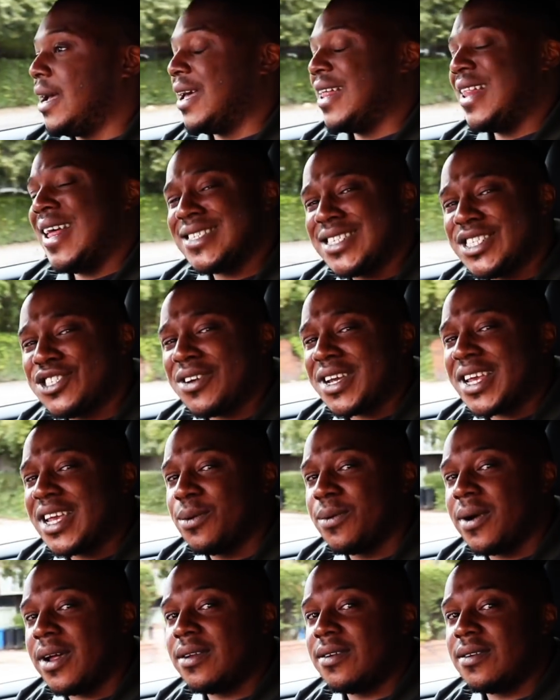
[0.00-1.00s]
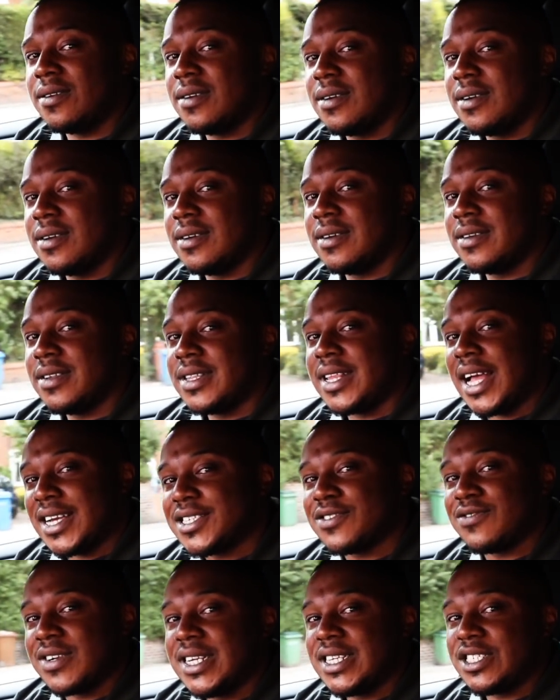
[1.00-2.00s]
That's a tricky one.
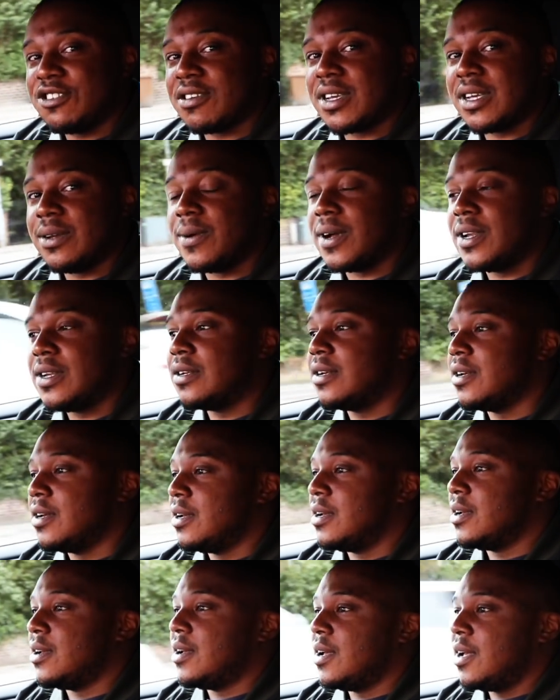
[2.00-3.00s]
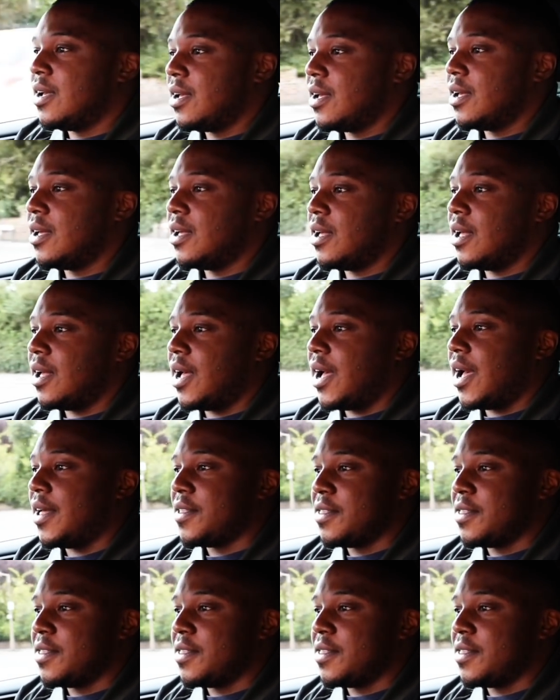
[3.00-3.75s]
That's a really tricky one.